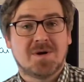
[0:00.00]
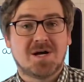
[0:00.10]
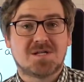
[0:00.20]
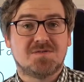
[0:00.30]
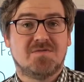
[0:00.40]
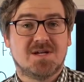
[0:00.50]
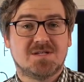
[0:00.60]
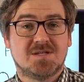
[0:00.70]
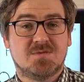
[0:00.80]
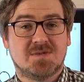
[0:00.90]
IELTS
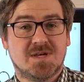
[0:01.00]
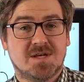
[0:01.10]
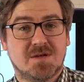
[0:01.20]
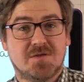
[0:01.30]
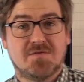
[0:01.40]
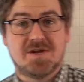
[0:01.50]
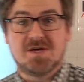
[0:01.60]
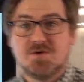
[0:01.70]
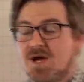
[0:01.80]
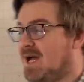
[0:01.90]
Advantage with another video,